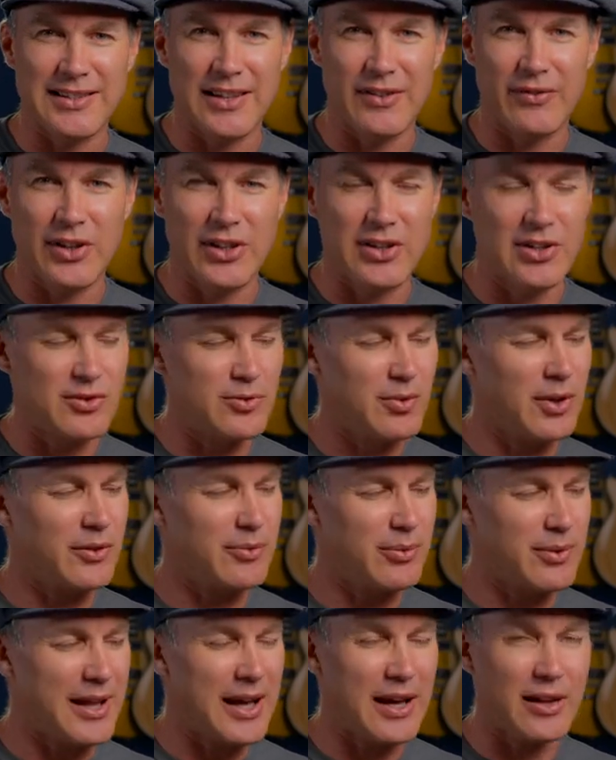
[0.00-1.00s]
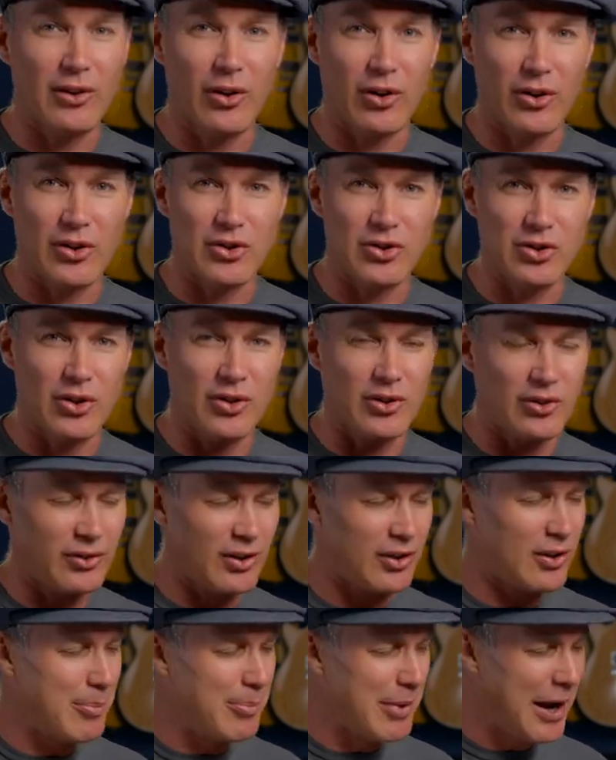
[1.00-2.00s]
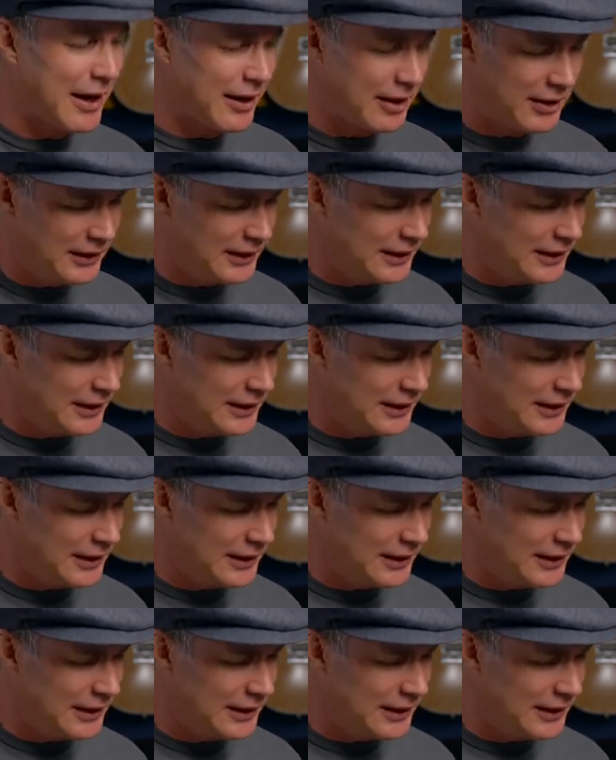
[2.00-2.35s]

they're vintage ones without locking tuners on the back.